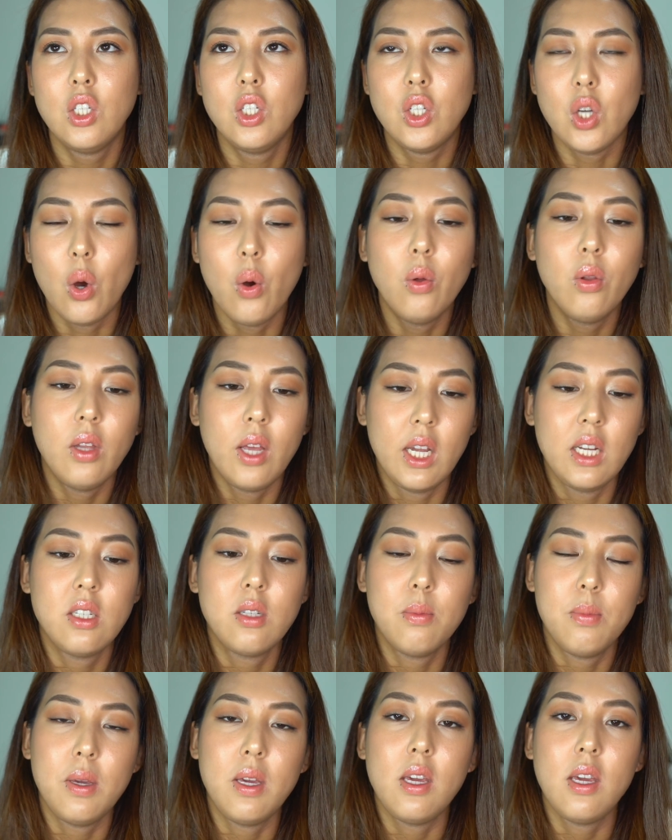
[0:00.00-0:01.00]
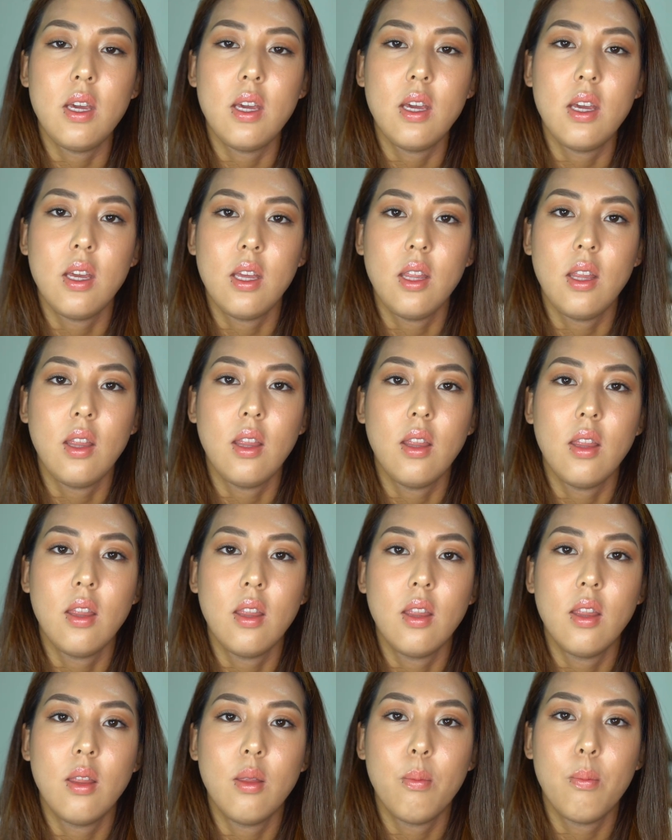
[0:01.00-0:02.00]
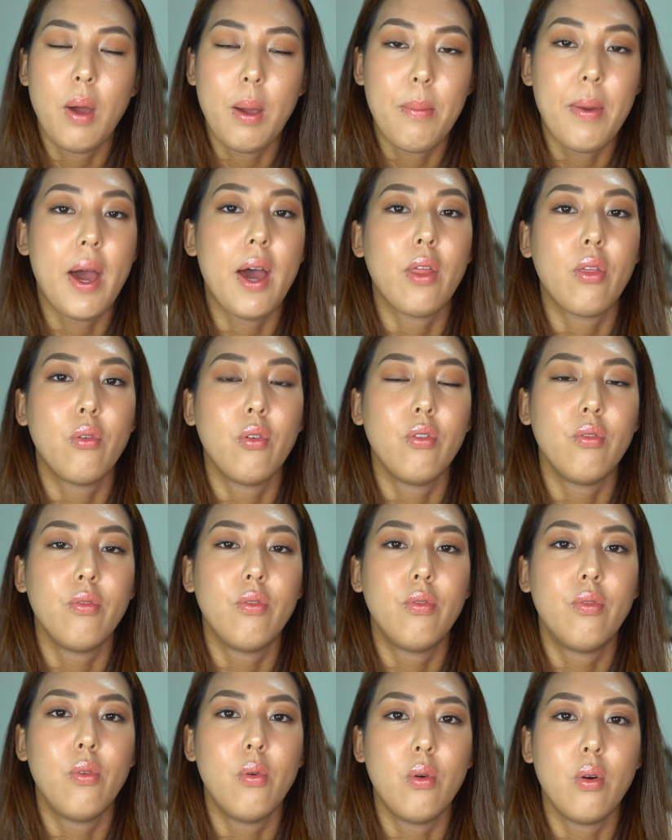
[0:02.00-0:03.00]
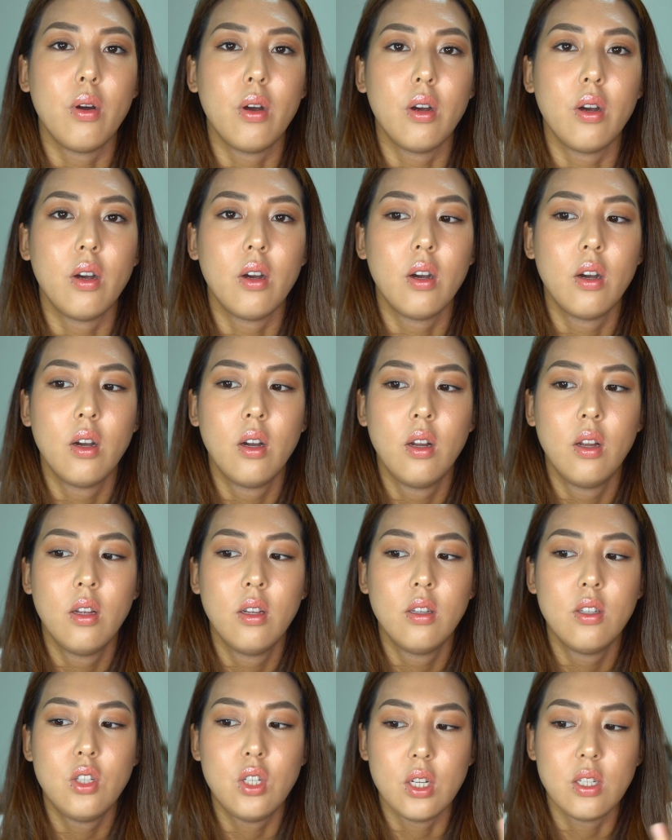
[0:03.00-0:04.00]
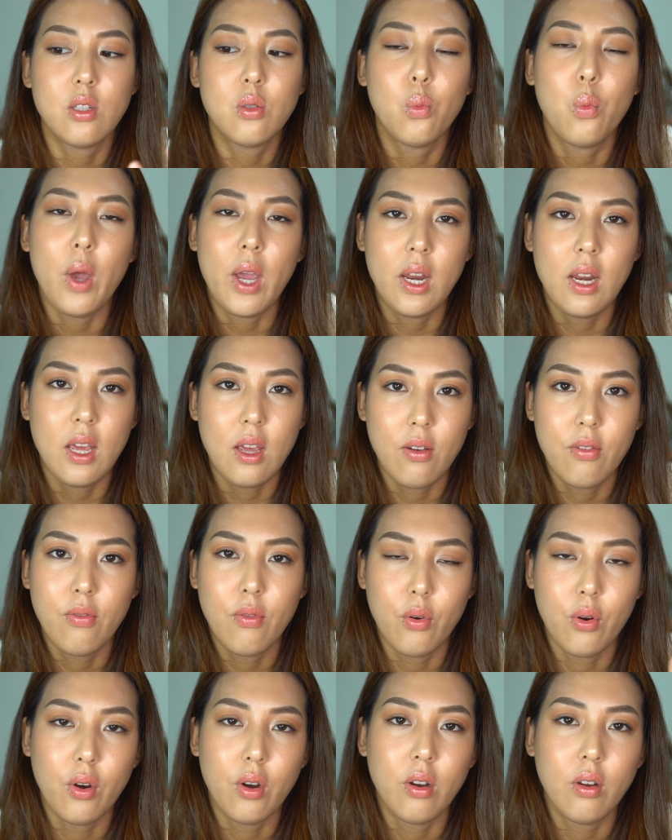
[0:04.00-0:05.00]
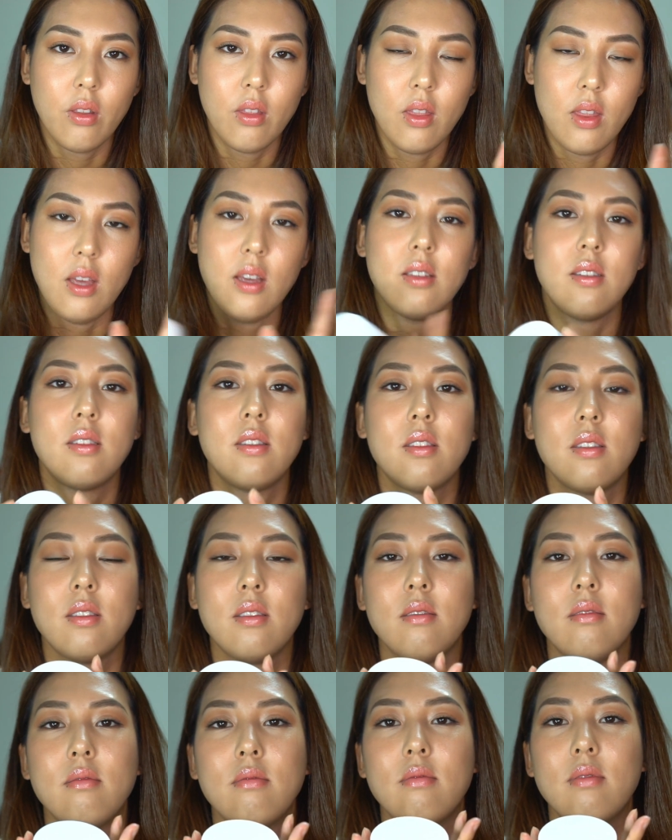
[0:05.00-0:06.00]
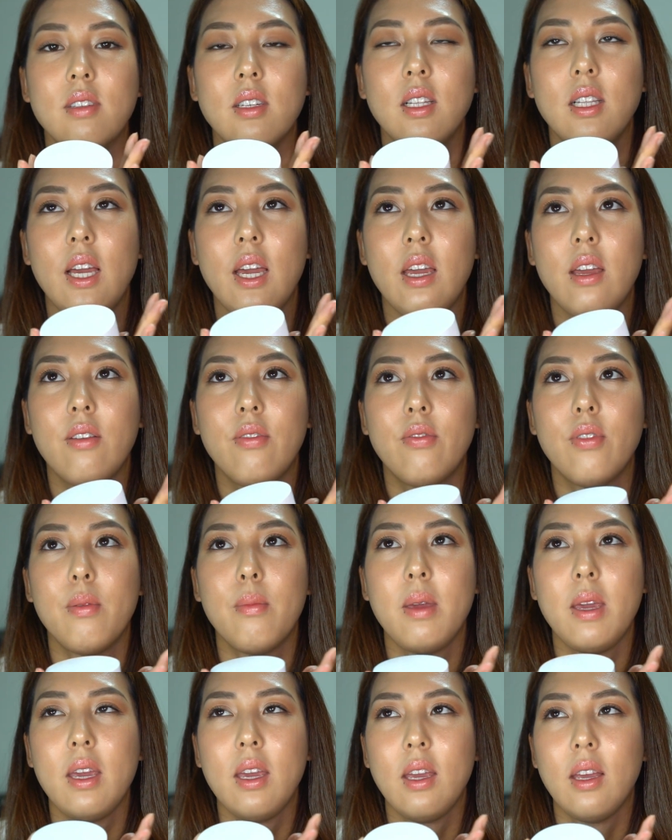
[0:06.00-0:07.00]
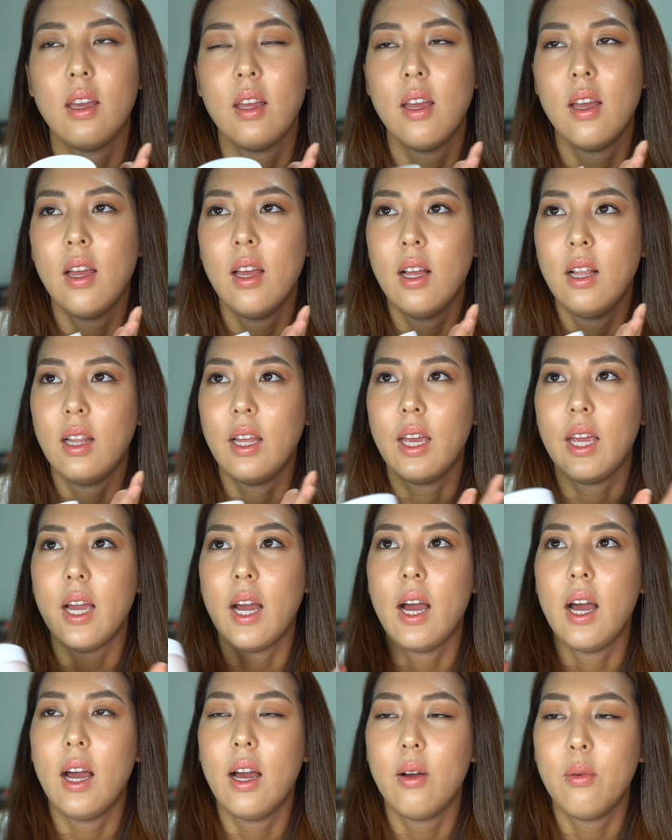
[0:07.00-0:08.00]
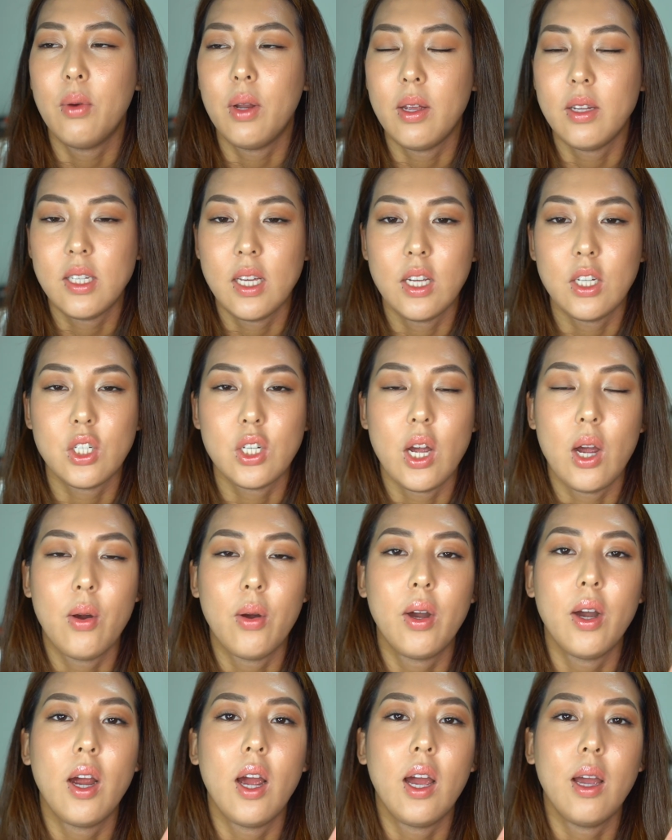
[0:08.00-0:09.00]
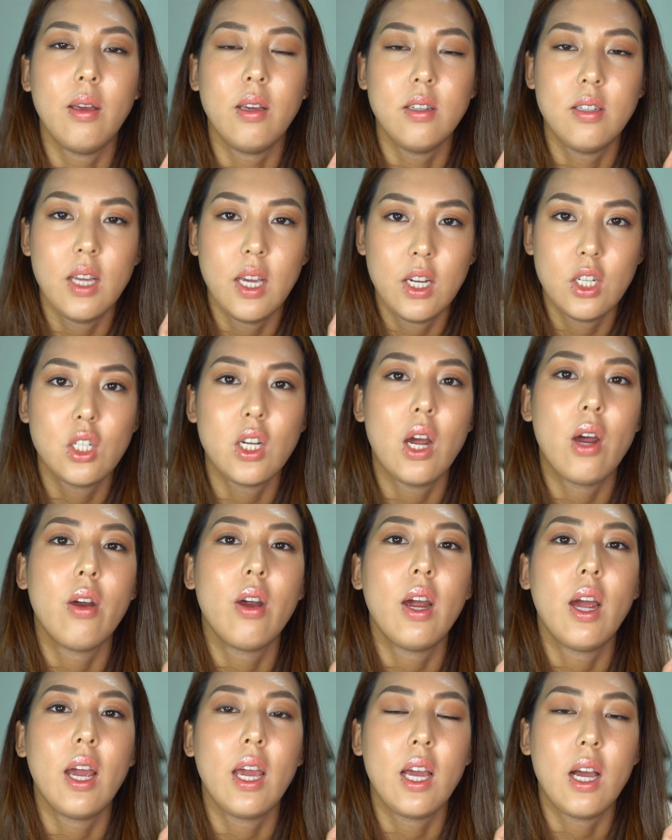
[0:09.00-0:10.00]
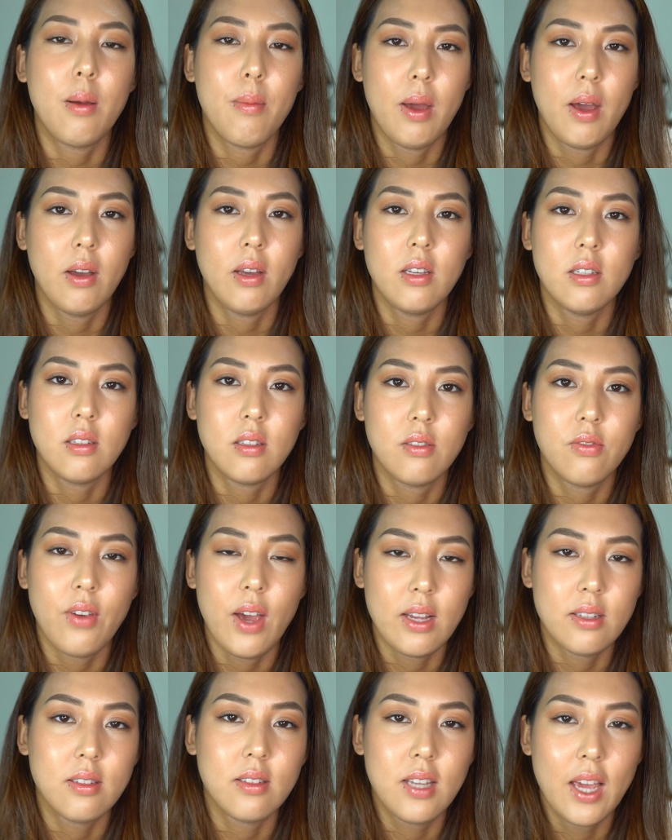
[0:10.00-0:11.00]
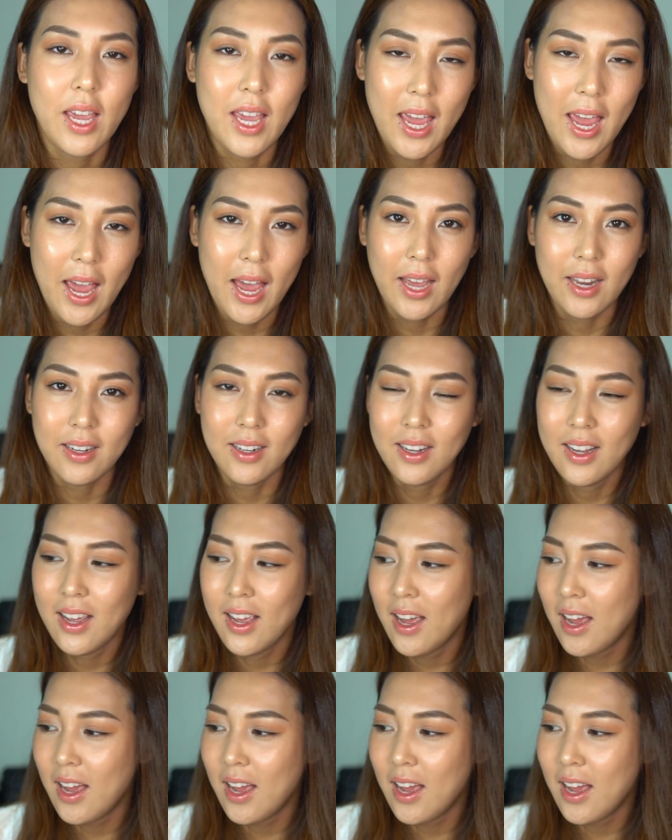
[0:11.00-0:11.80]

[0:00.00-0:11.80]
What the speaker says: don't like to be in my bathroom for just waiting for this. Like for me, like when I take a shower, I come out as fast as I can.